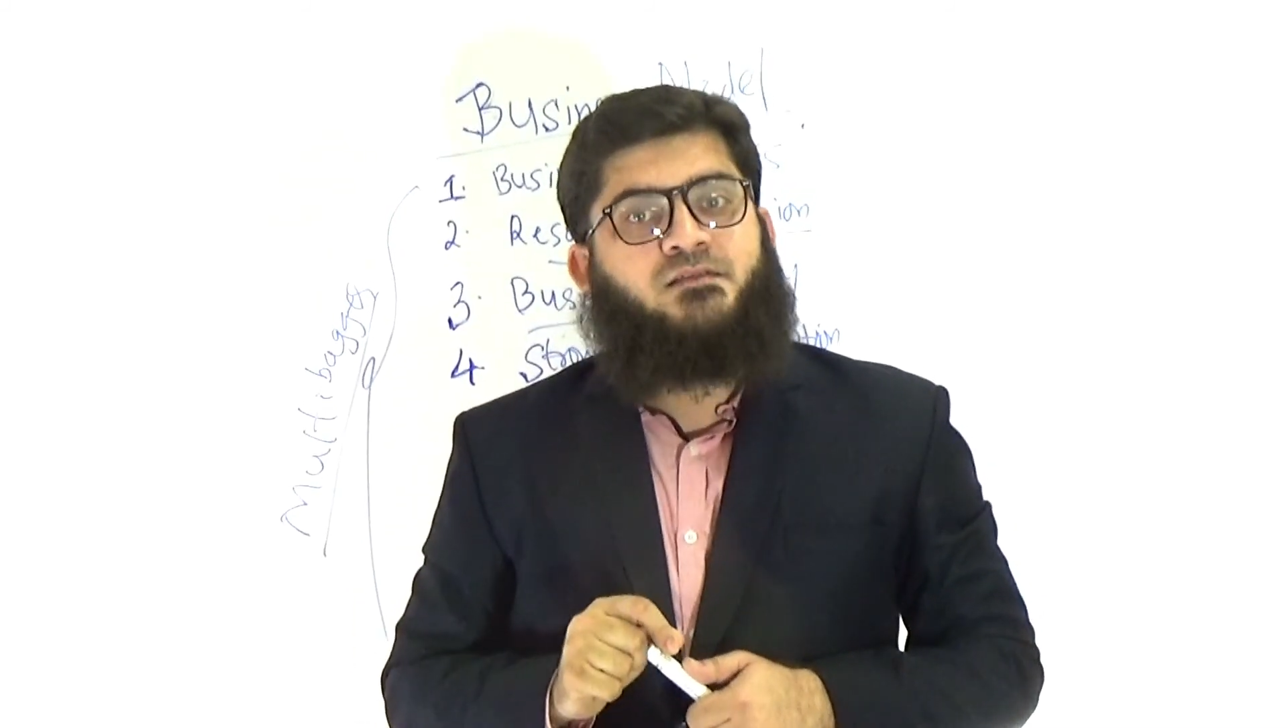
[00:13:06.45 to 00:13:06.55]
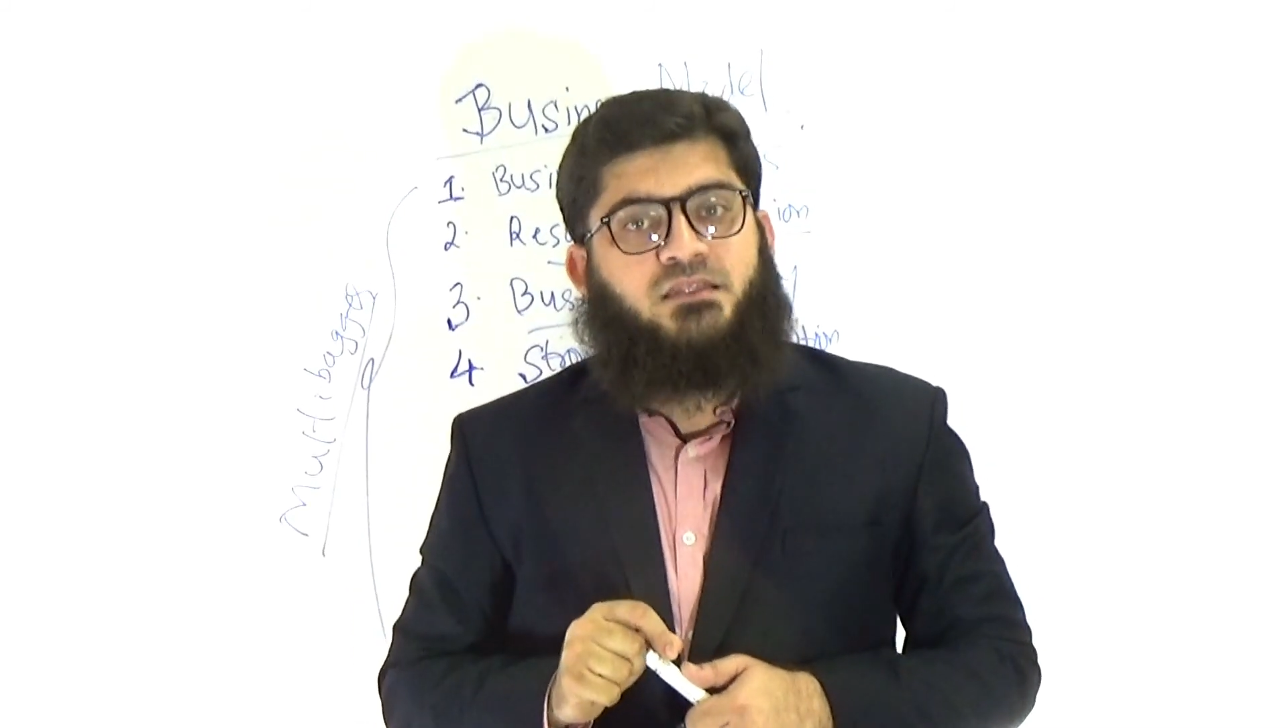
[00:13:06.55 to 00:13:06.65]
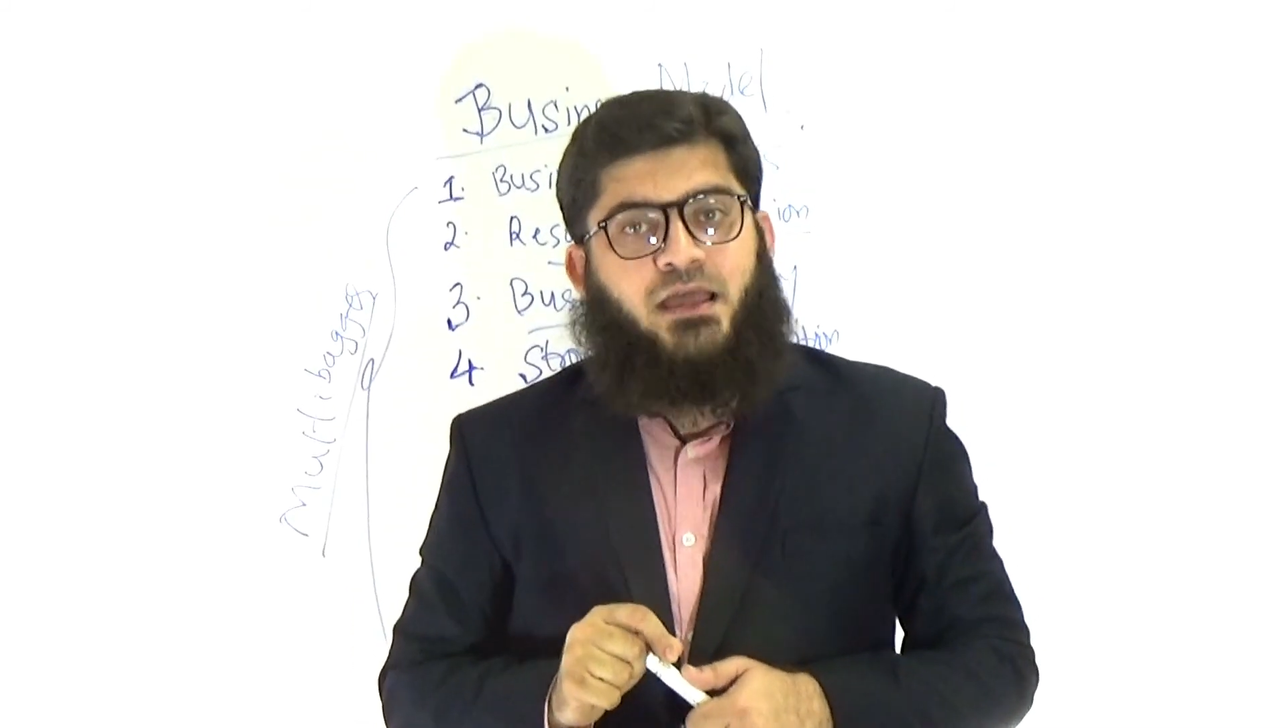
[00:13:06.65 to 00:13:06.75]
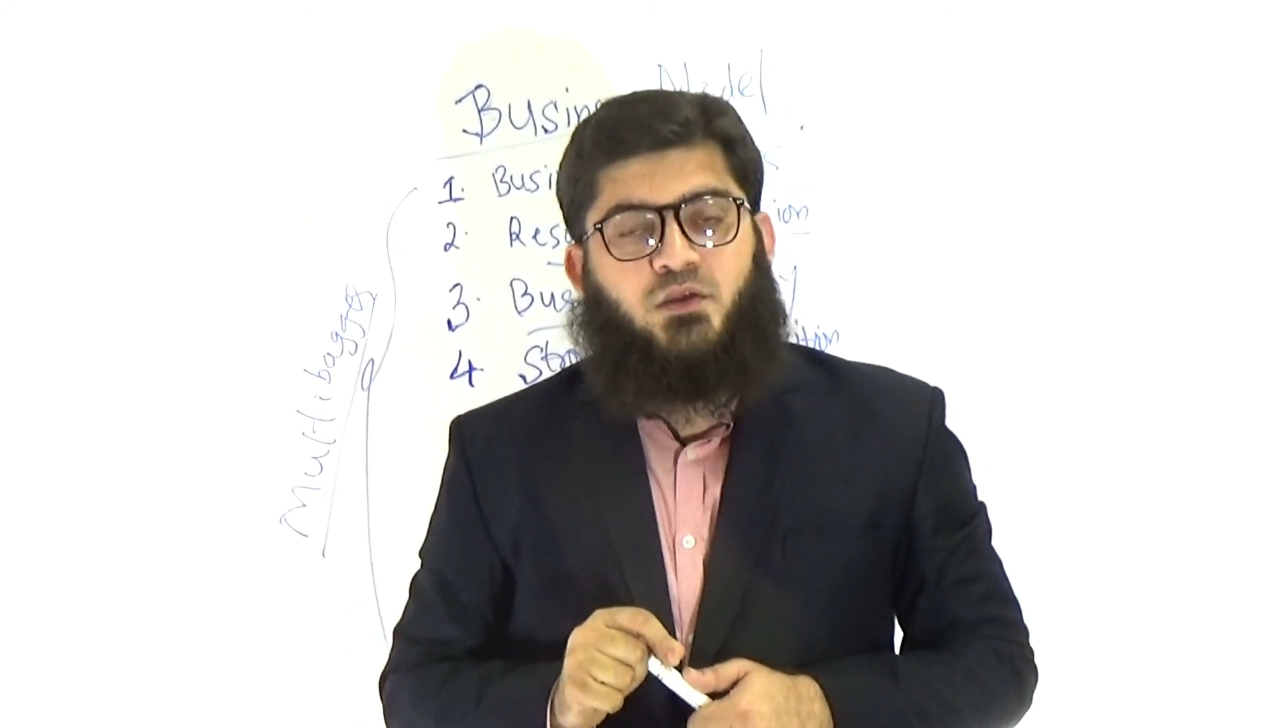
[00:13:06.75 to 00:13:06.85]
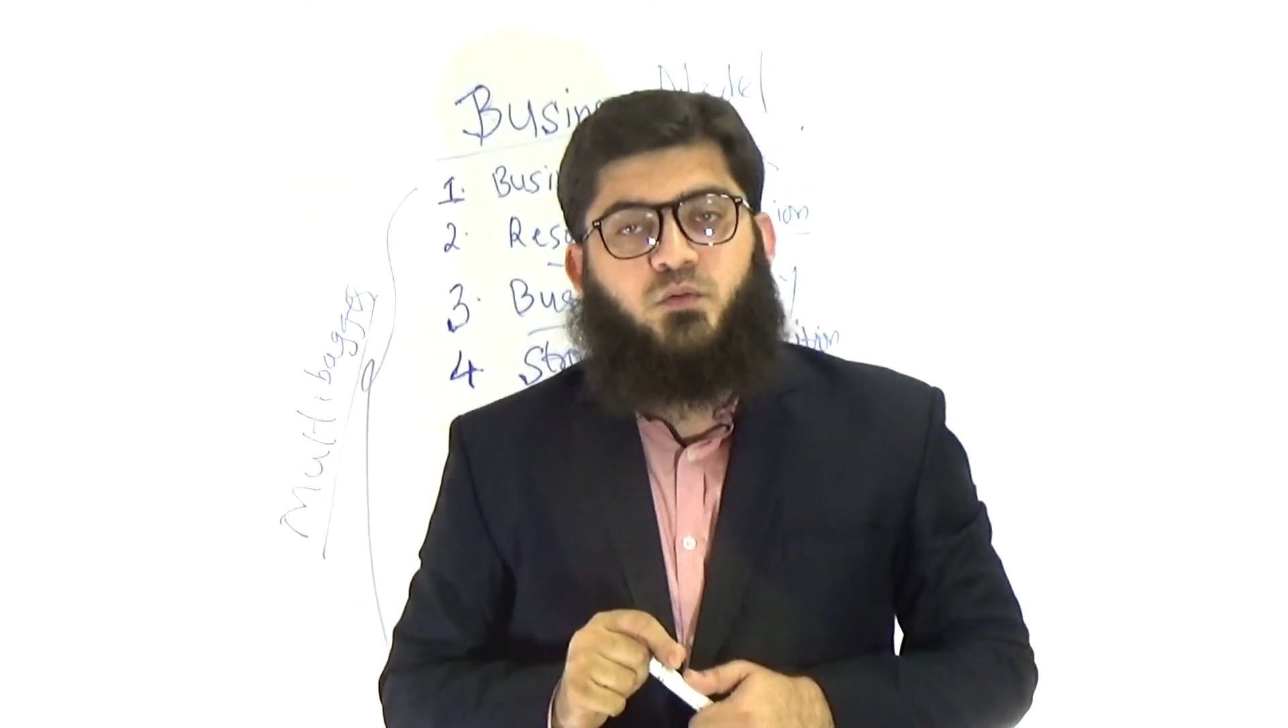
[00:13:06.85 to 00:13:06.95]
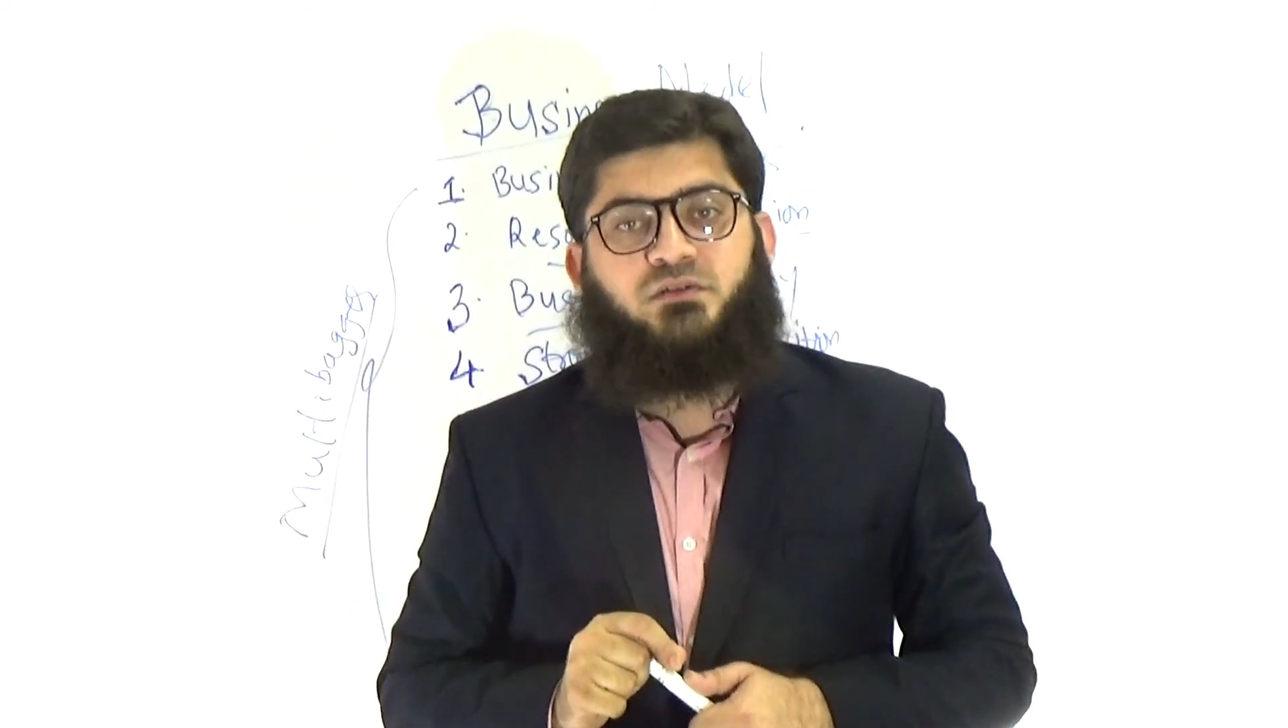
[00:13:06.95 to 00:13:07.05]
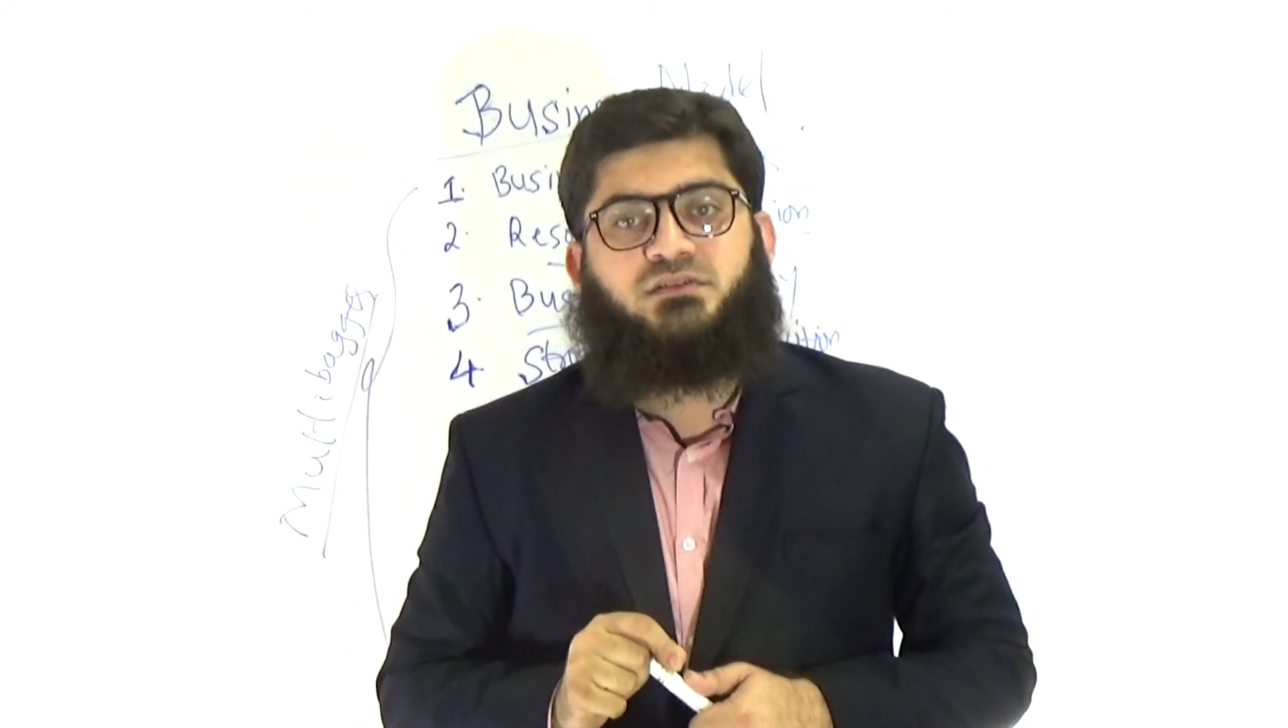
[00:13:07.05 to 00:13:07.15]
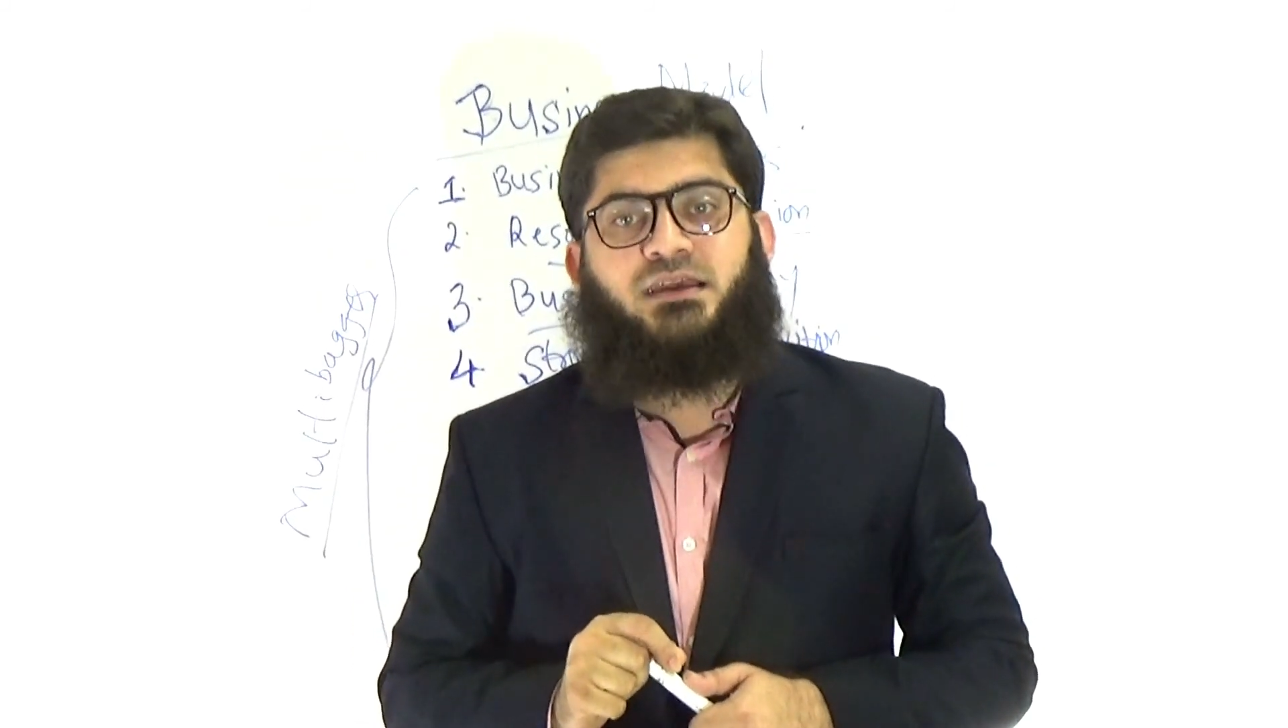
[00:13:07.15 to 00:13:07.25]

Thank you once